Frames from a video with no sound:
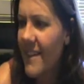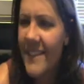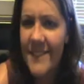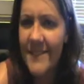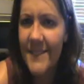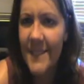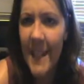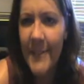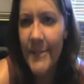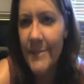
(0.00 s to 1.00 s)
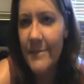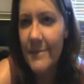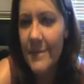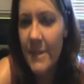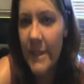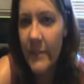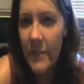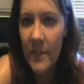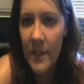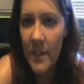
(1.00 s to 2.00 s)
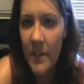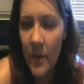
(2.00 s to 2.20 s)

Uh, I don't even think